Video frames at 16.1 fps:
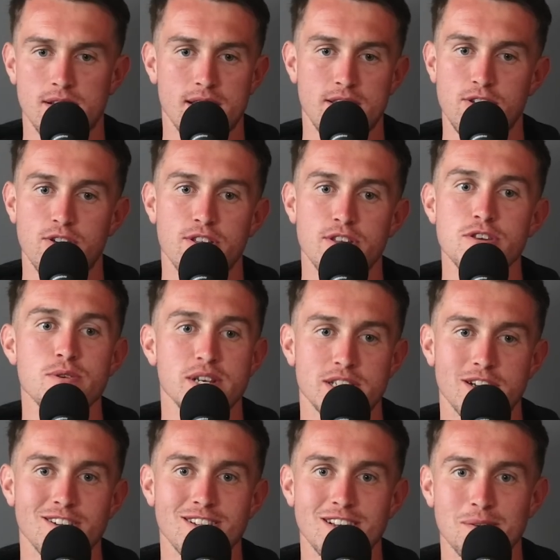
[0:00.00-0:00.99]
you know, the
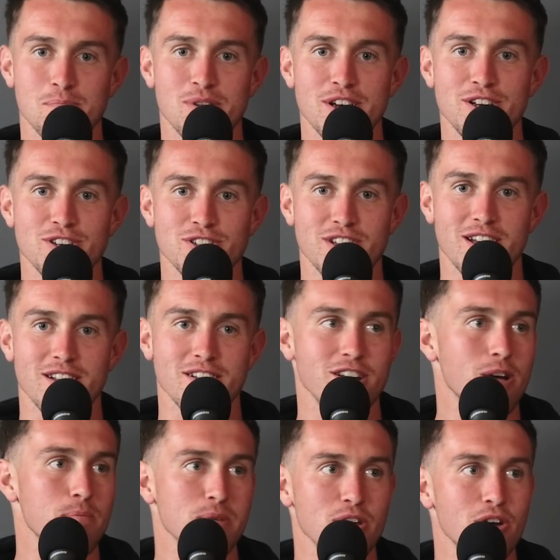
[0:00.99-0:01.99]
USL, like, players kind of come
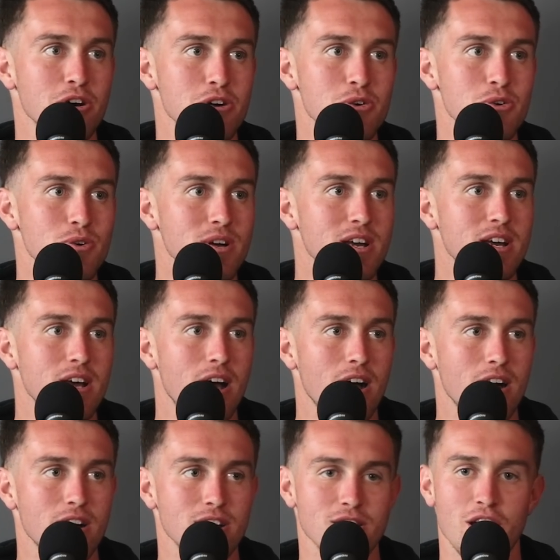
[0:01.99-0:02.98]
and go. Yeah. Uh,
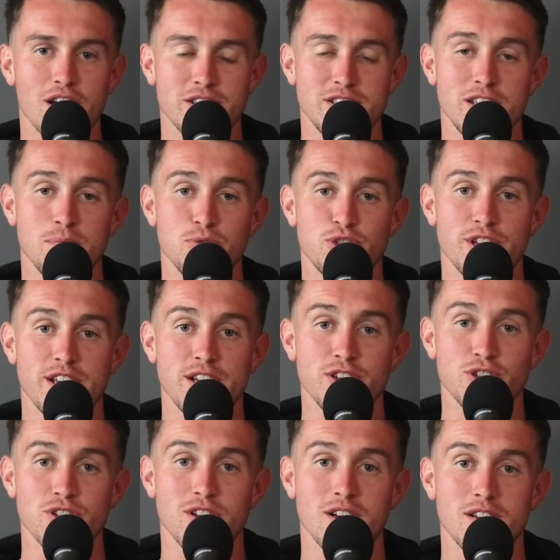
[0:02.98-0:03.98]
a lot of teams change a
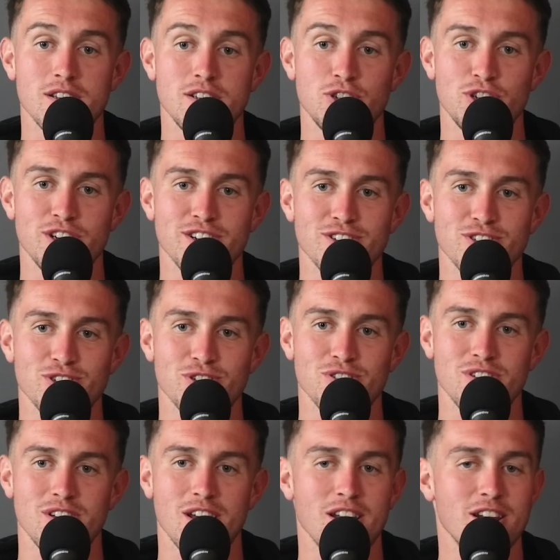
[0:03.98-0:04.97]
lot each year. So you
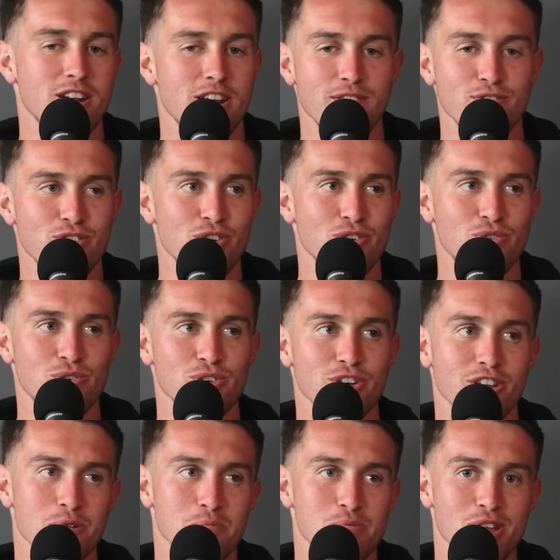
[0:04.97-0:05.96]
kind of never know who you're going to
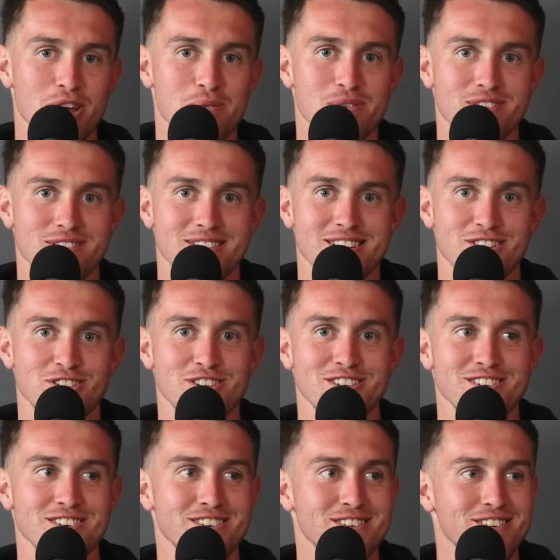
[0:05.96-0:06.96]
play with next
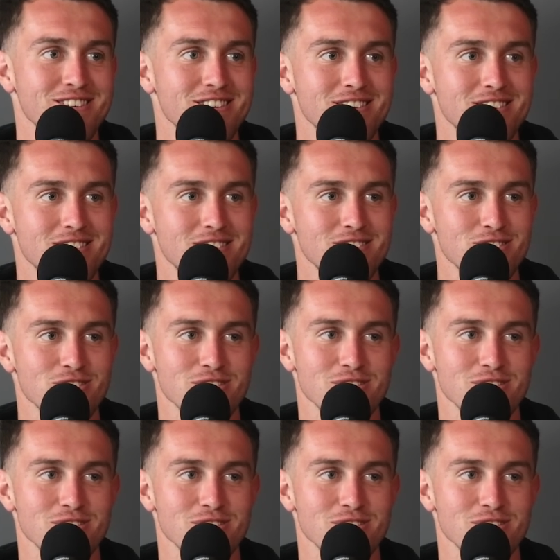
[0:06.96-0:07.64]
year. Mm-hmm. So